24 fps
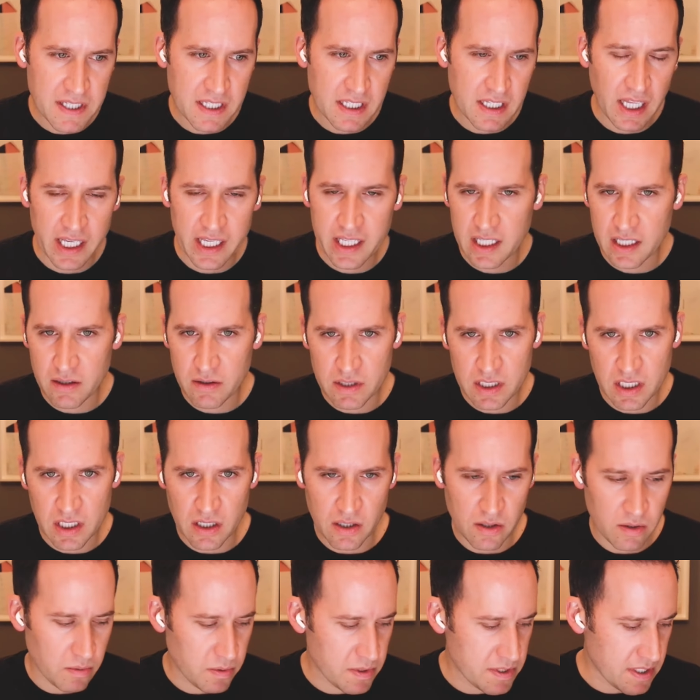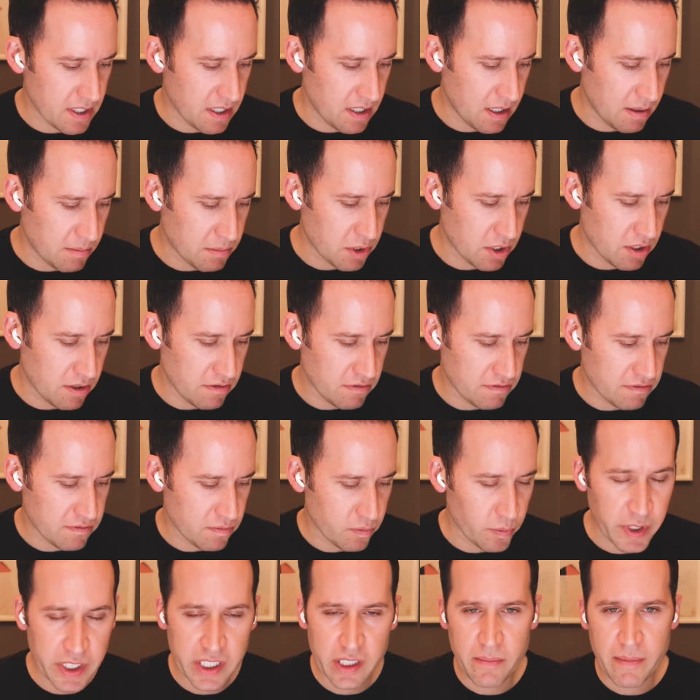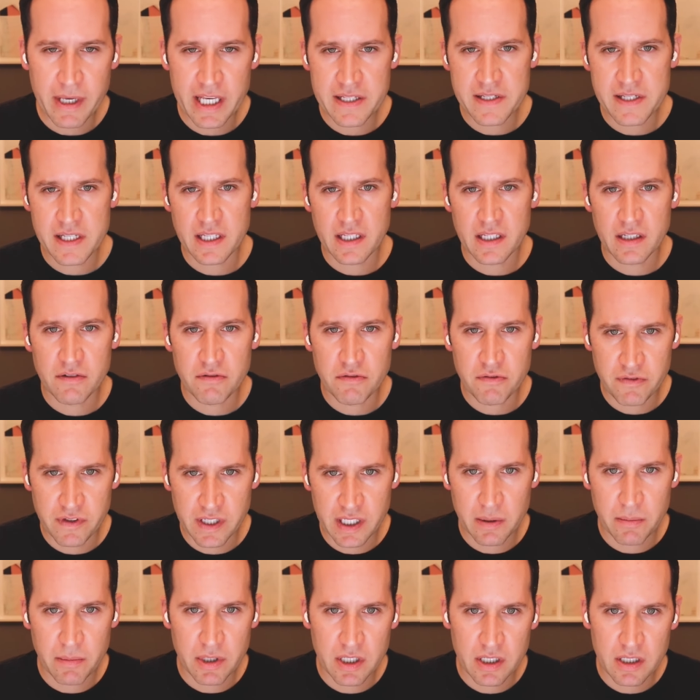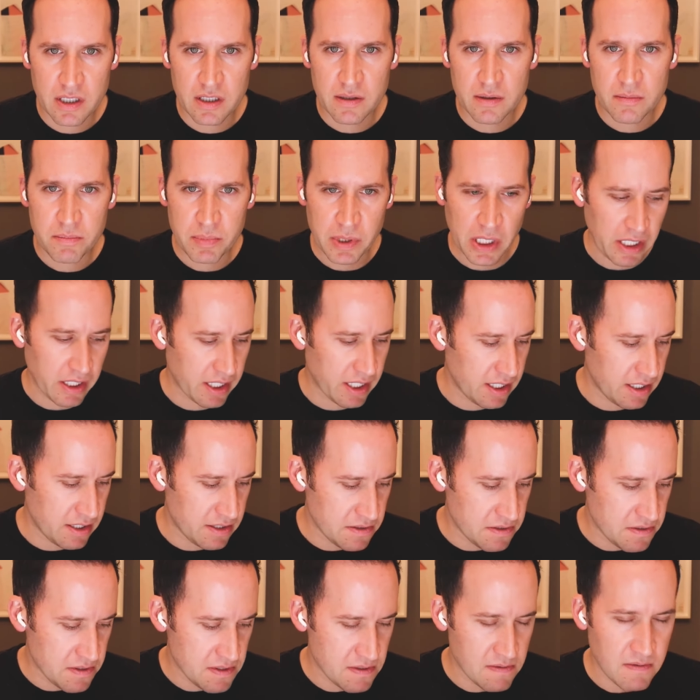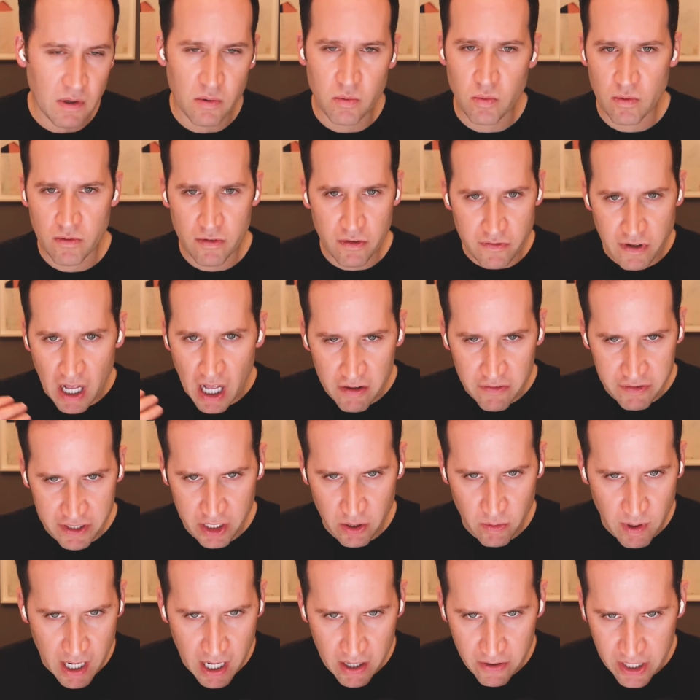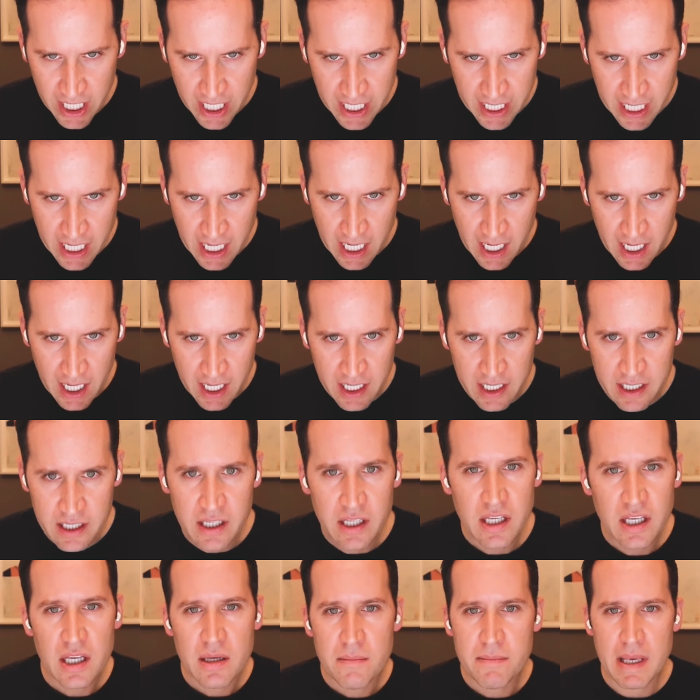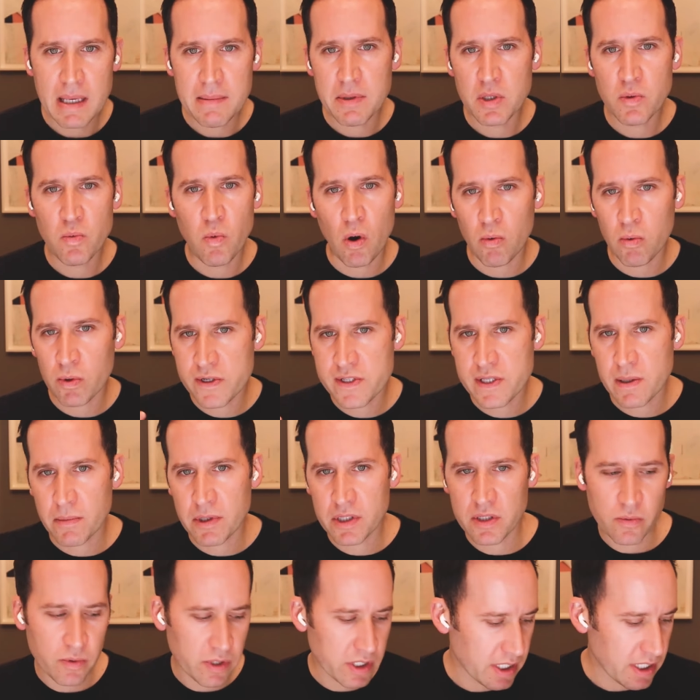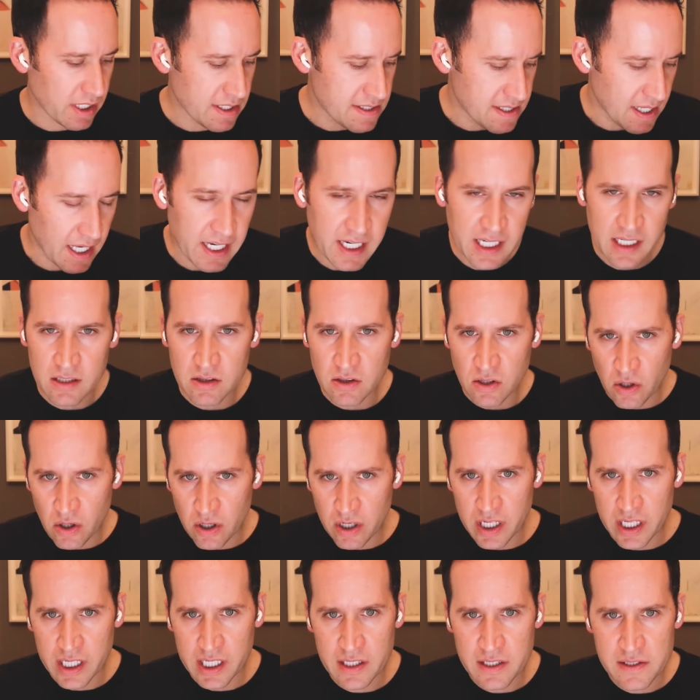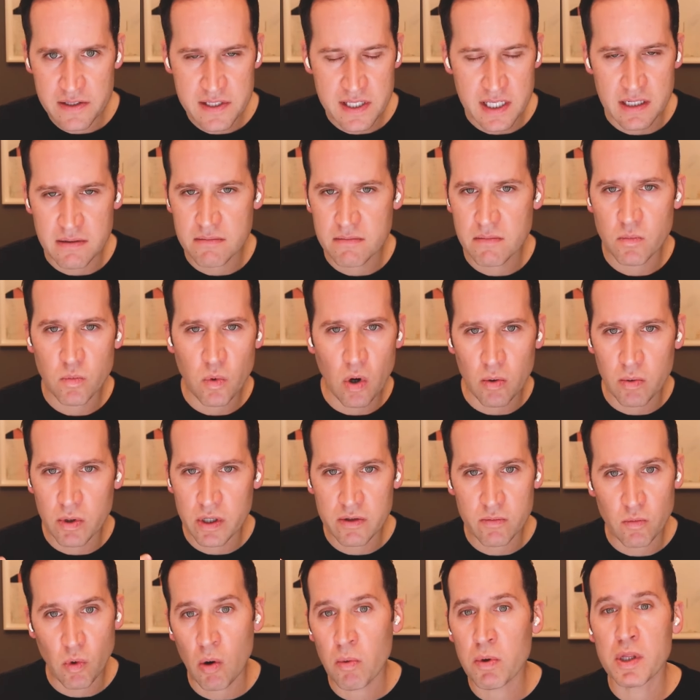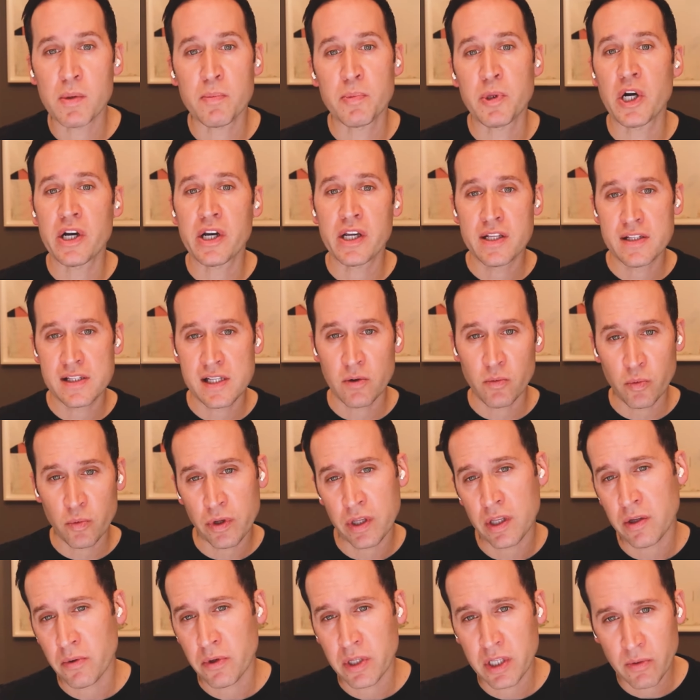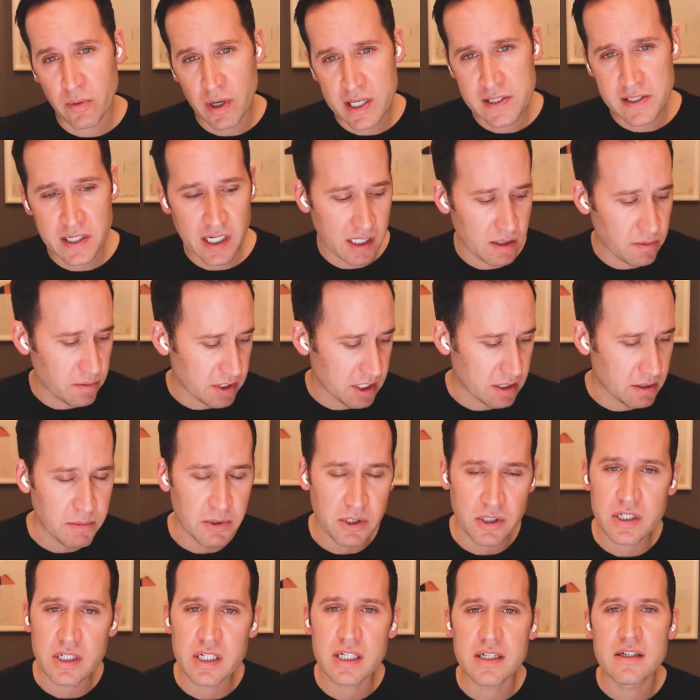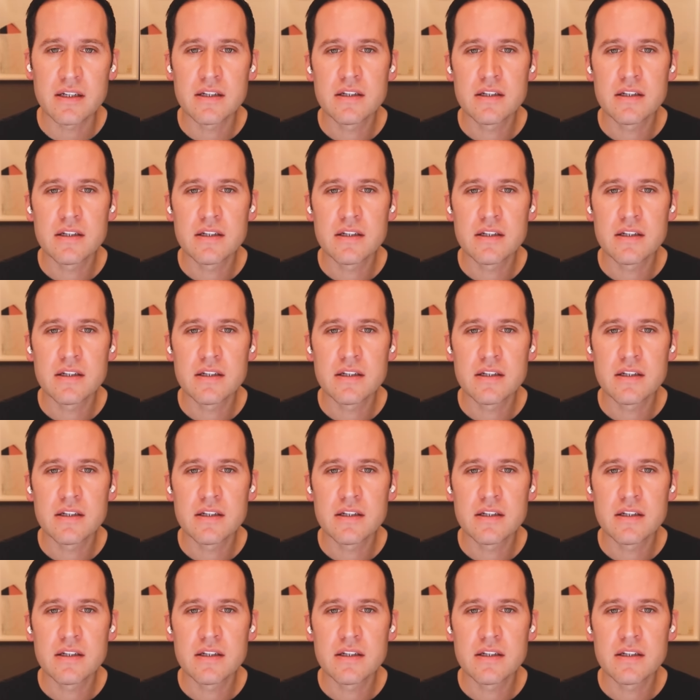like, it was a number of really amazing Figma plugins evolving around AI. Maybe what were some of the really exciting learnings, and what were the plugins that really, really resonated with the community?